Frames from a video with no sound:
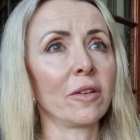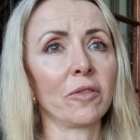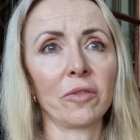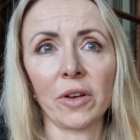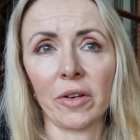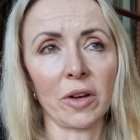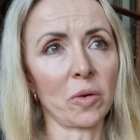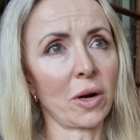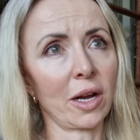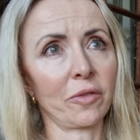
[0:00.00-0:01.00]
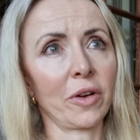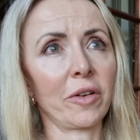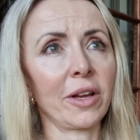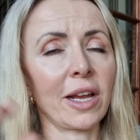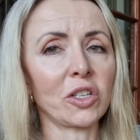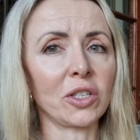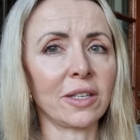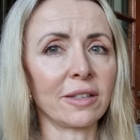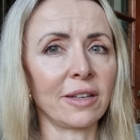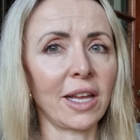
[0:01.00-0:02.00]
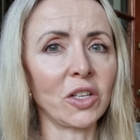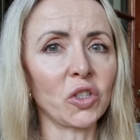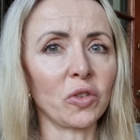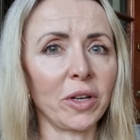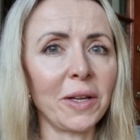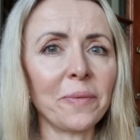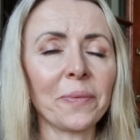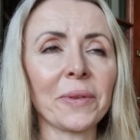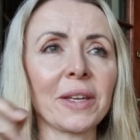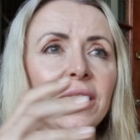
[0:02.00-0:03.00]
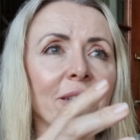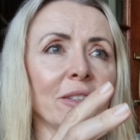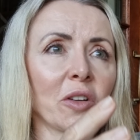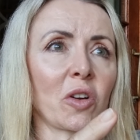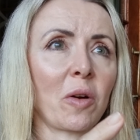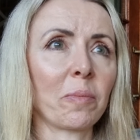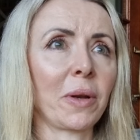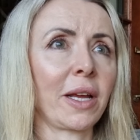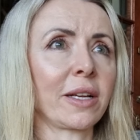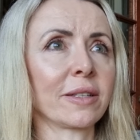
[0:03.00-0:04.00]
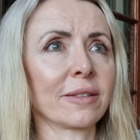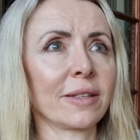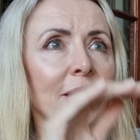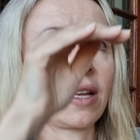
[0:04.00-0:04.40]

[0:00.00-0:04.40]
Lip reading: very quiet, very, as she says, naturey. It's in a complex,